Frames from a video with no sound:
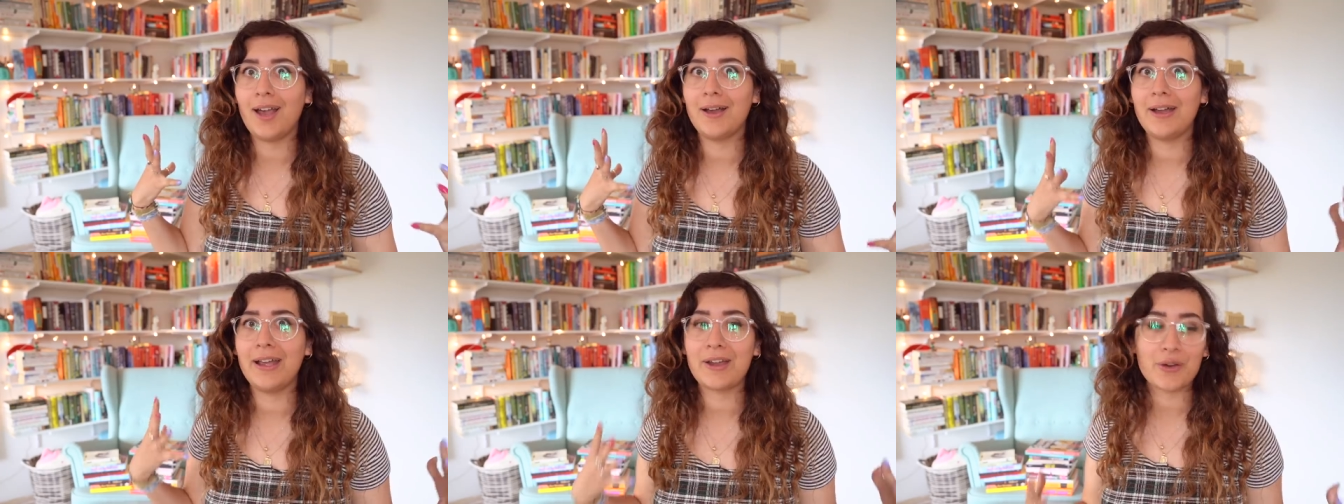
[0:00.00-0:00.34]

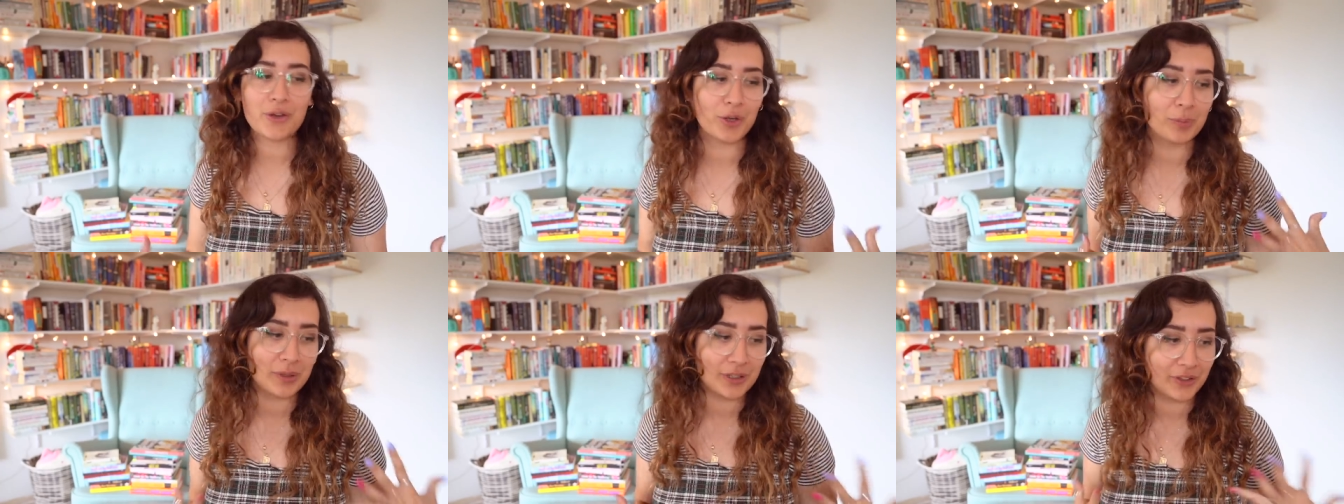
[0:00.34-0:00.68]
ah,
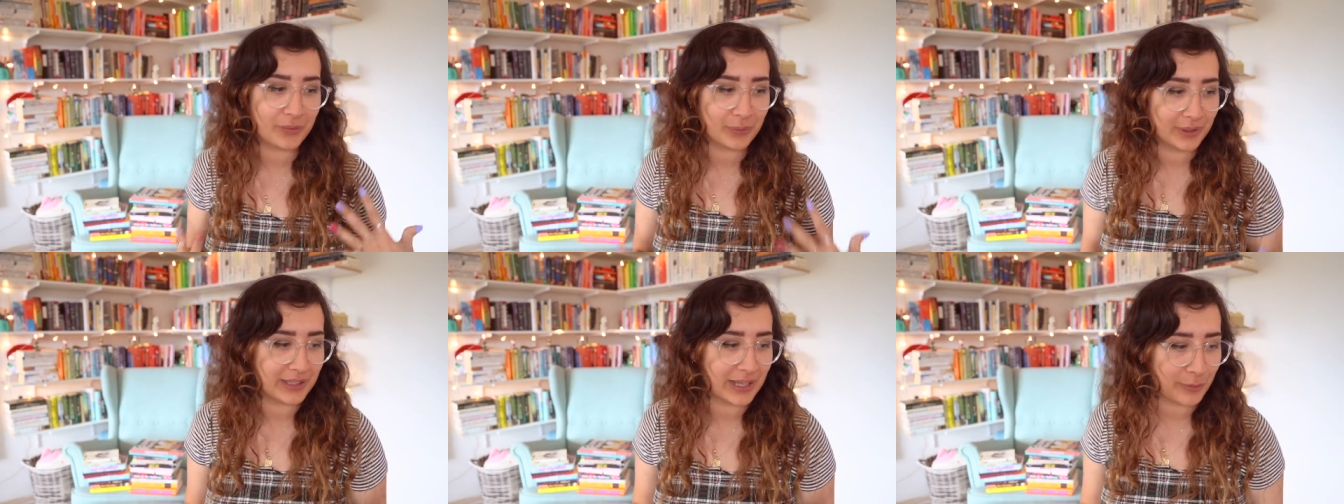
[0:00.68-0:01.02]
Ariel,
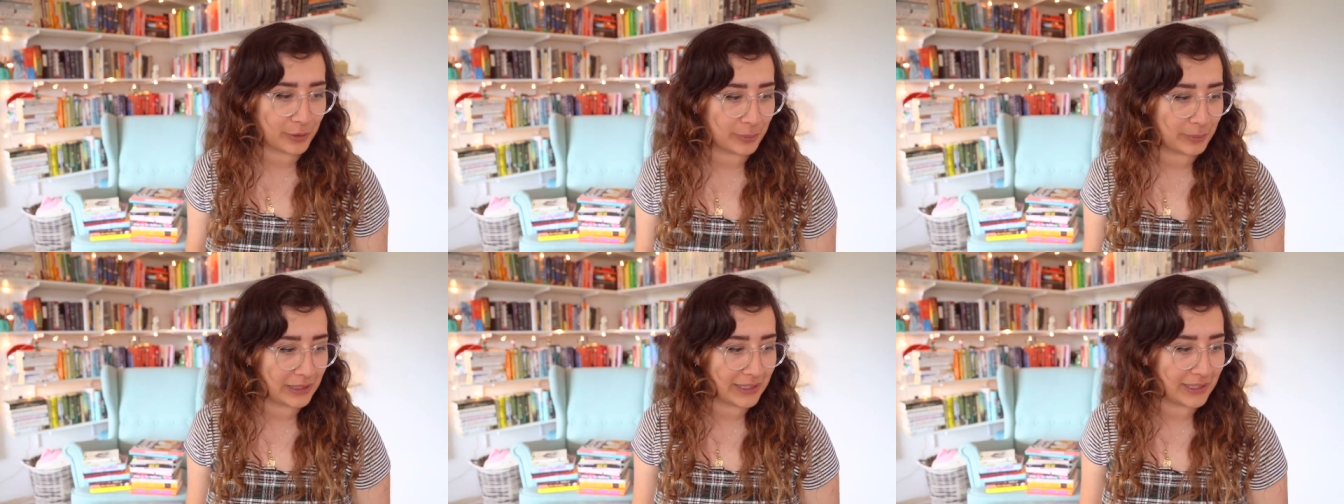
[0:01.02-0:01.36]
please read that
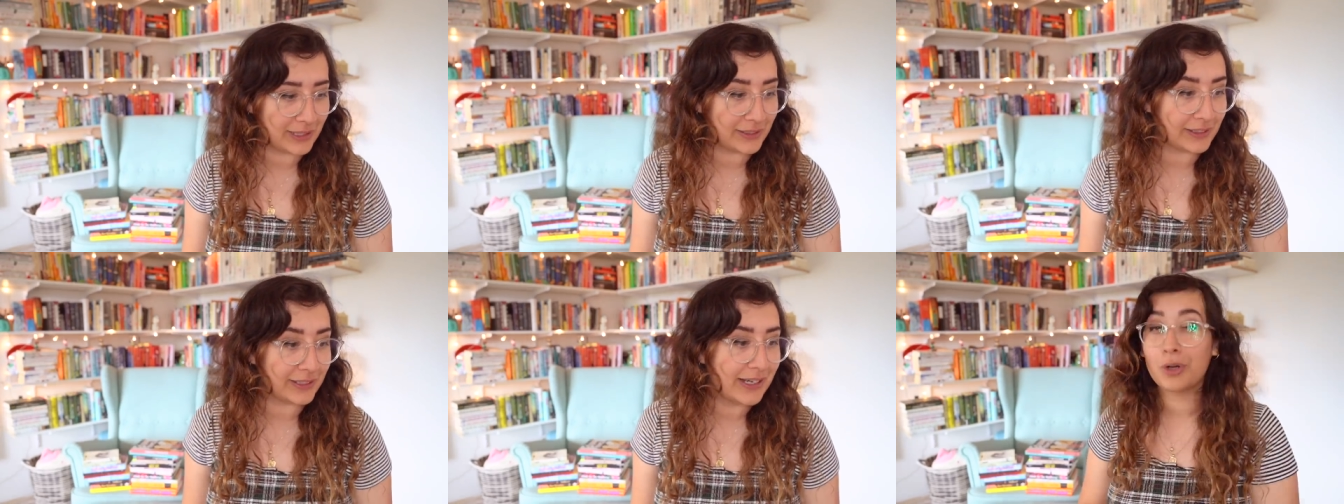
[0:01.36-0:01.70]
one
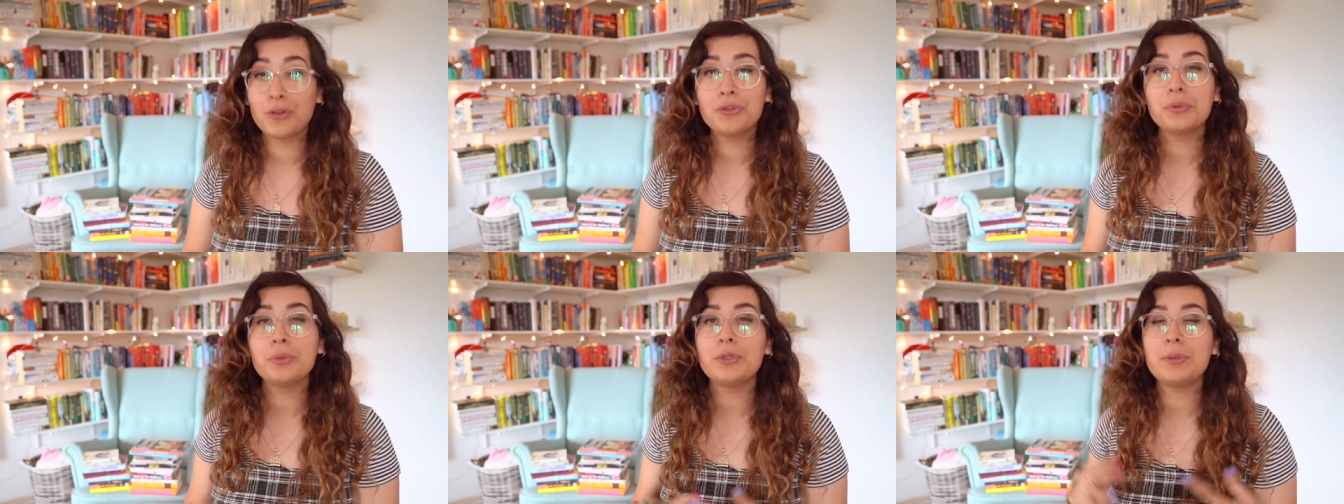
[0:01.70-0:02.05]
immediately. I'm
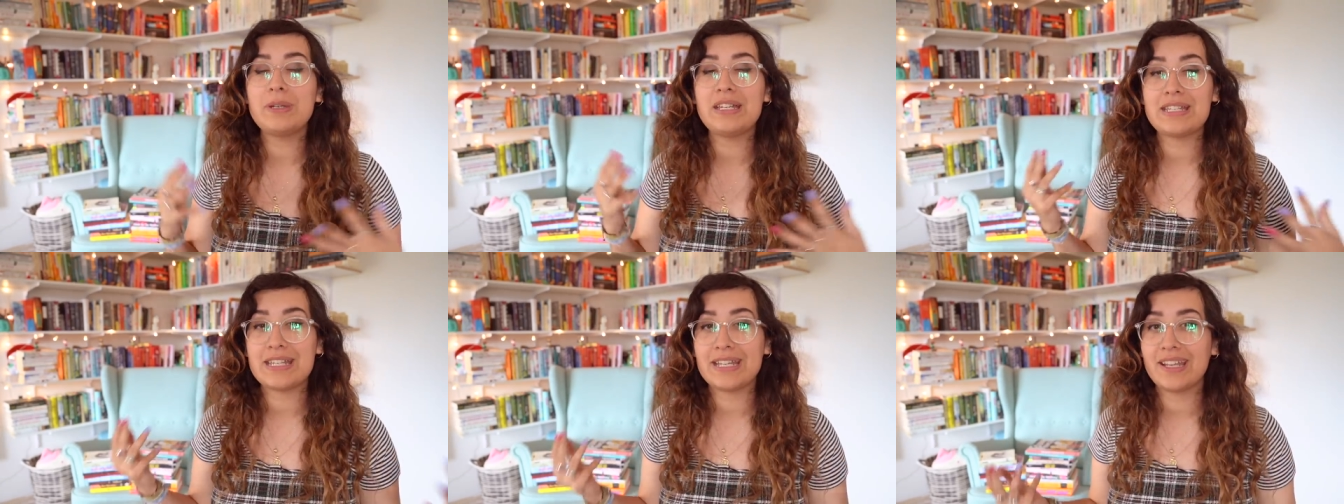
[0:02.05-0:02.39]
also going to
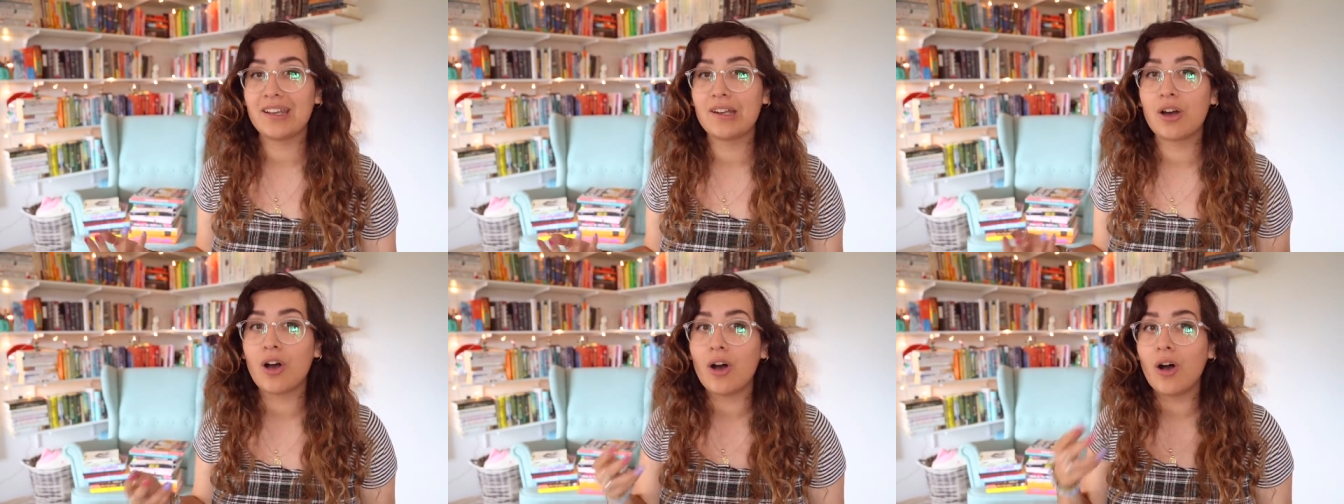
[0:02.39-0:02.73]
be
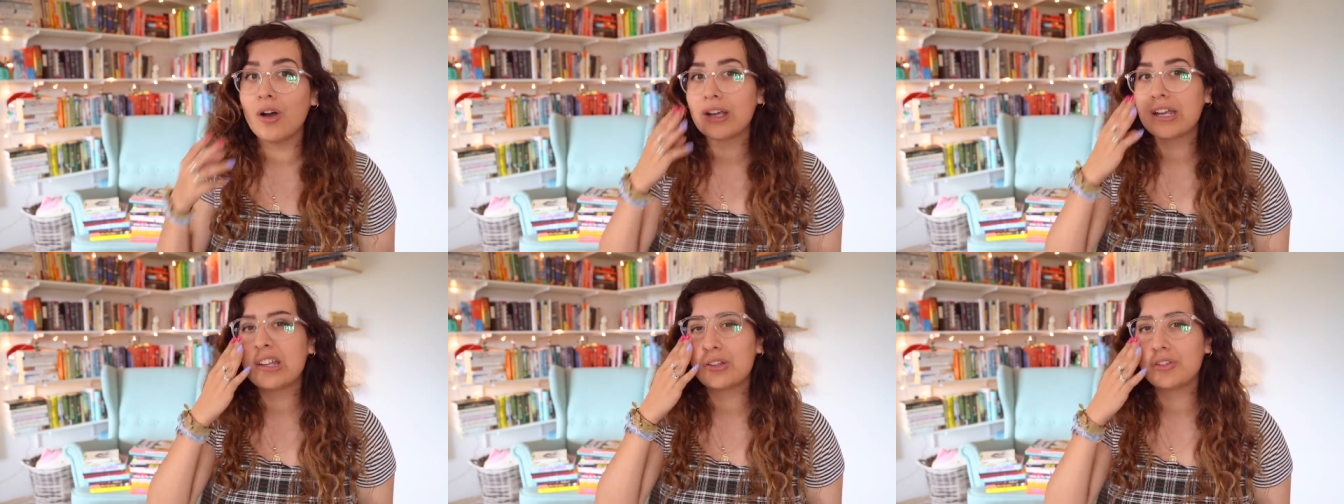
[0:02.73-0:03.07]
taking
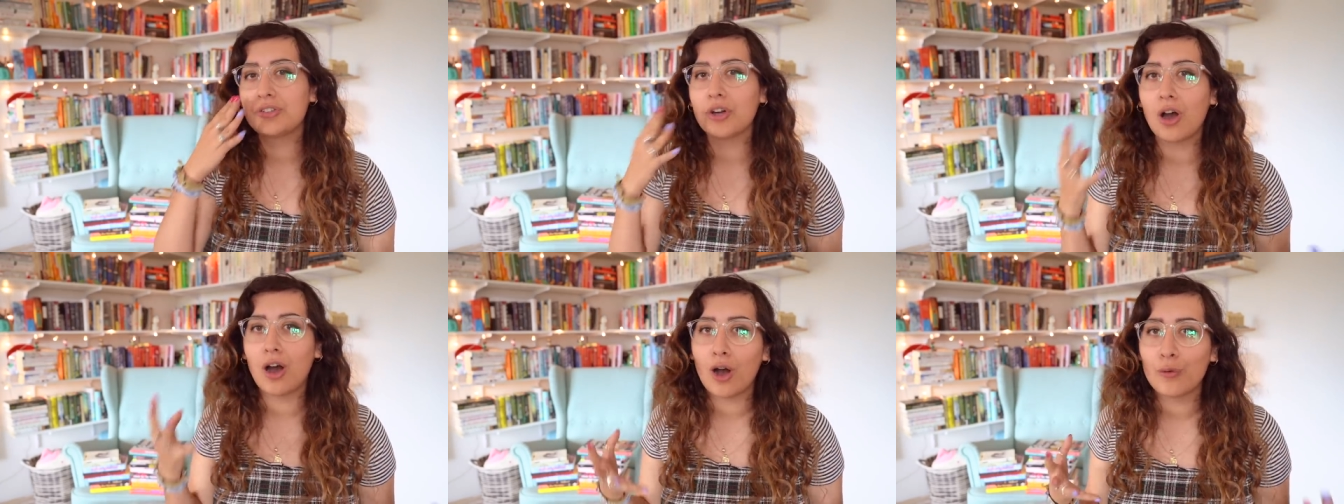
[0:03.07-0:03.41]

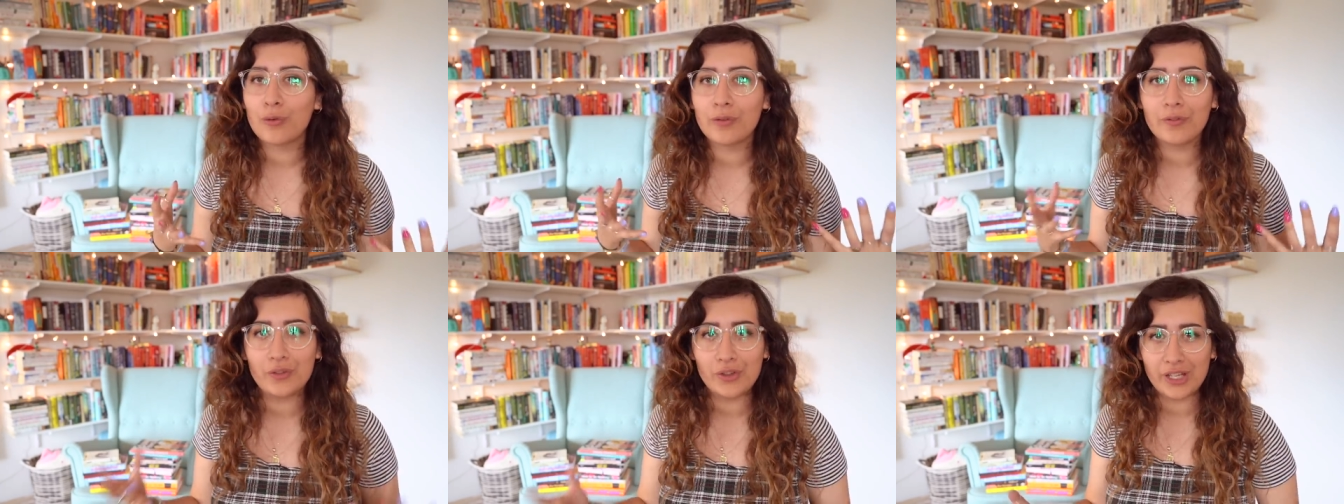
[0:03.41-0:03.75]
August
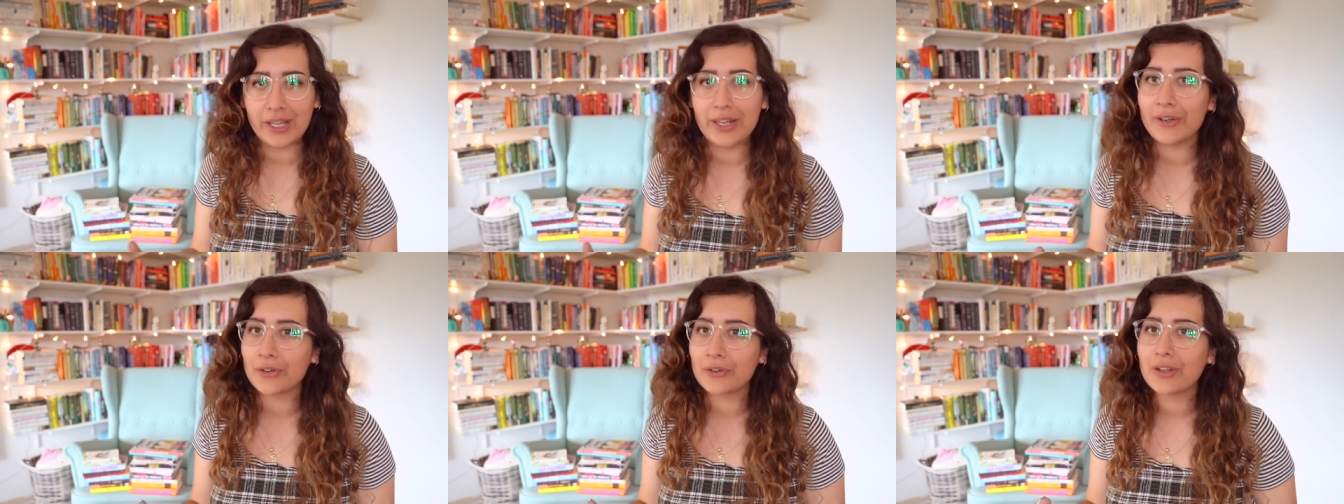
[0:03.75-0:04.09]
off of the
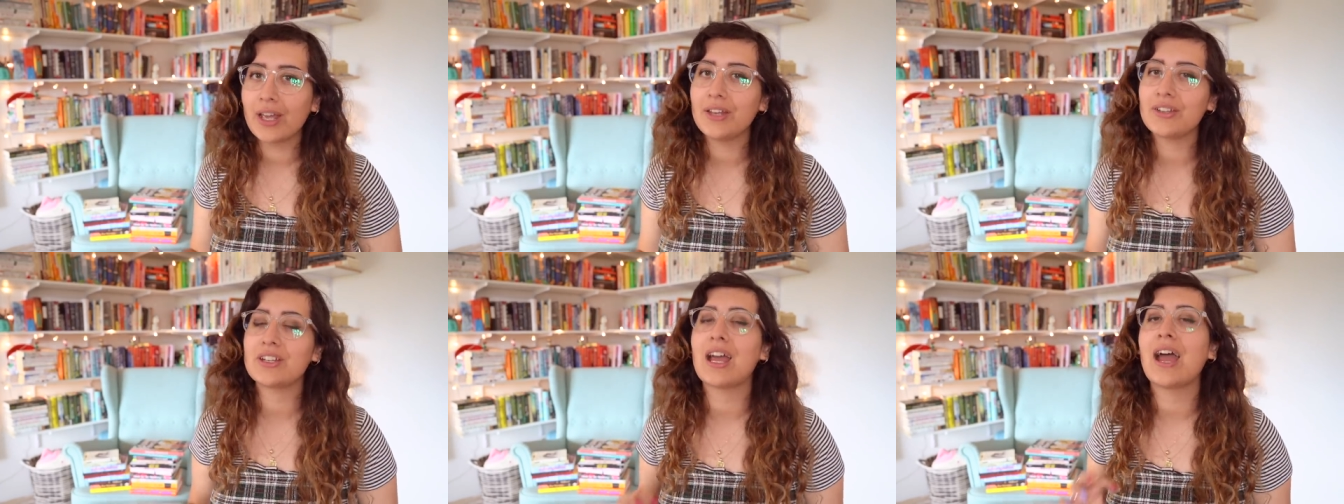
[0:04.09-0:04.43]
internet.